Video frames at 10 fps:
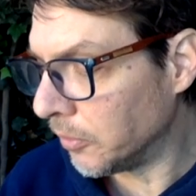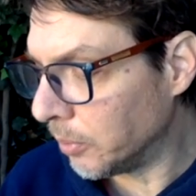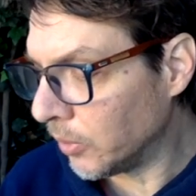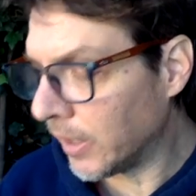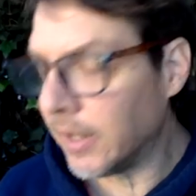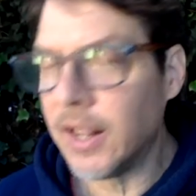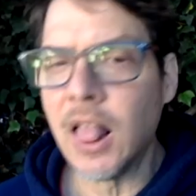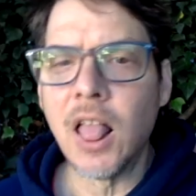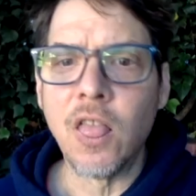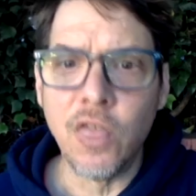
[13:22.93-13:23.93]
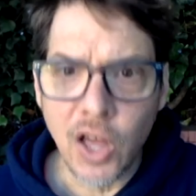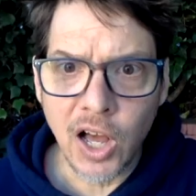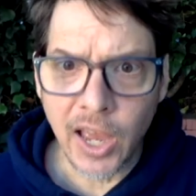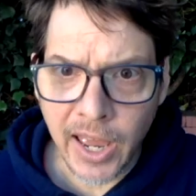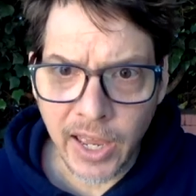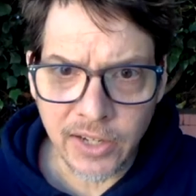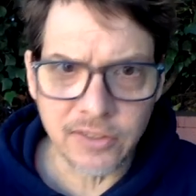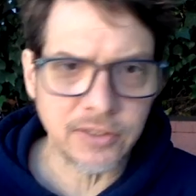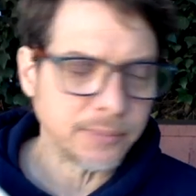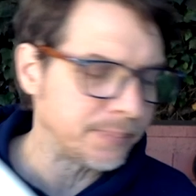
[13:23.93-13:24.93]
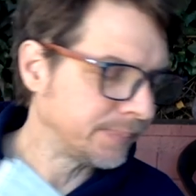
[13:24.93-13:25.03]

is Buddha." The end.